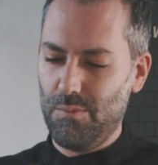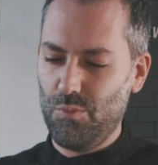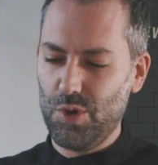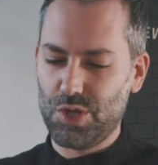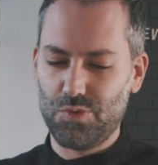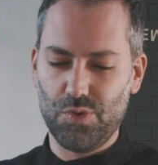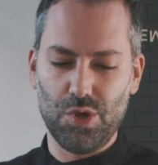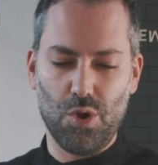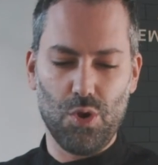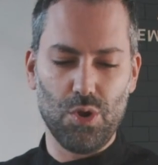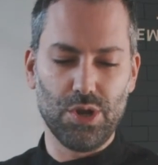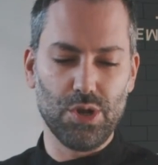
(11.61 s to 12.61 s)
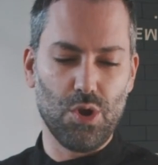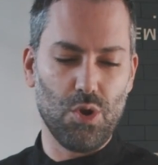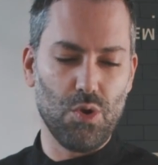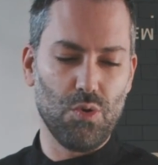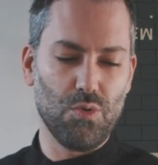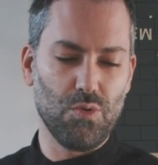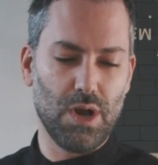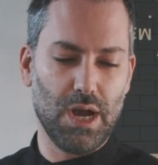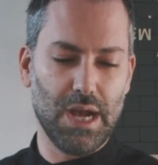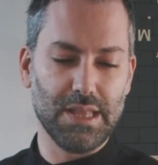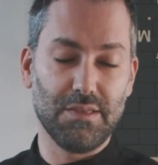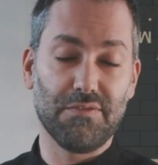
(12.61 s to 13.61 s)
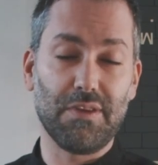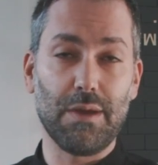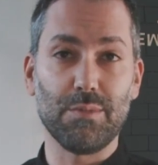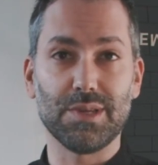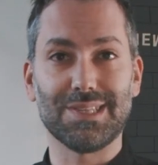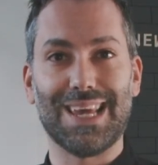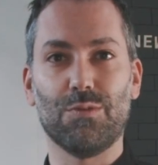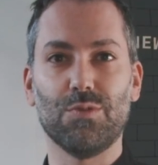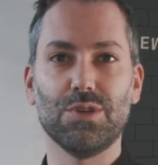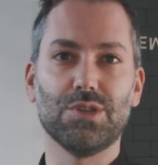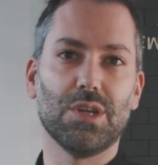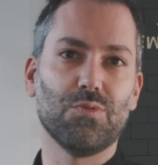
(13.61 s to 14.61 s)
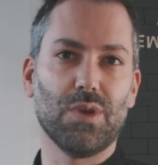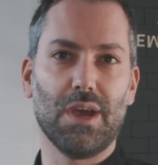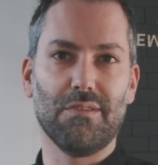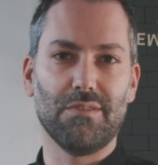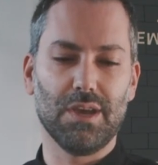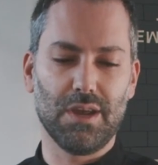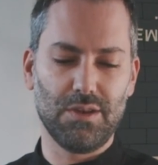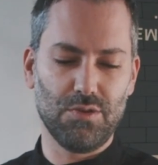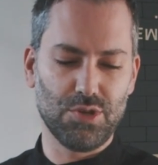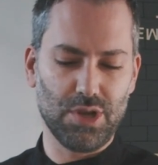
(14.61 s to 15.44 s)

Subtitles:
which we all know the famous sandwich that we have here in New